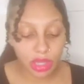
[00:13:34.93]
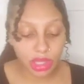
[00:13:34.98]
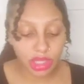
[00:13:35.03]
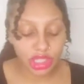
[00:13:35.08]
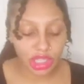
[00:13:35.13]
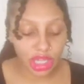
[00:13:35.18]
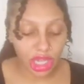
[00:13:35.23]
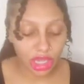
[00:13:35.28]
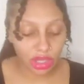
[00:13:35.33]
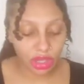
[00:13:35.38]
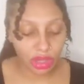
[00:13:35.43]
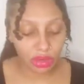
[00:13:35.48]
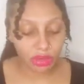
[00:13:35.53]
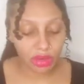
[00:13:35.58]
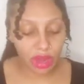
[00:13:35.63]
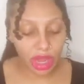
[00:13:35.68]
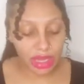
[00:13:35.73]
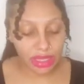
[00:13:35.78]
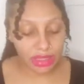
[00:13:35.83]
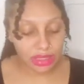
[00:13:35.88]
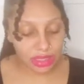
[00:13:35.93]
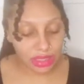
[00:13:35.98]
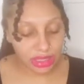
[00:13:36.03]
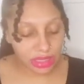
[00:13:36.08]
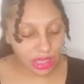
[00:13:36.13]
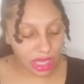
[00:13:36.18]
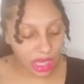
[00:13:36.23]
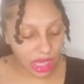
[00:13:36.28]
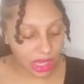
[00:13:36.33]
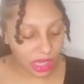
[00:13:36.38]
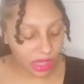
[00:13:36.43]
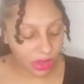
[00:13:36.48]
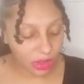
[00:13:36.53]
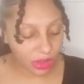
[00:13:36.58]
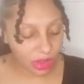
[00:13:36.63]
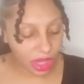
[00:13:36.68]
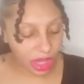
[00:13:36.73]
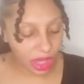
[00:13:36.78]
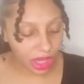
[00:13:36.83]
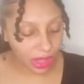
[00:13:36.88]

Check your rising sign, okay?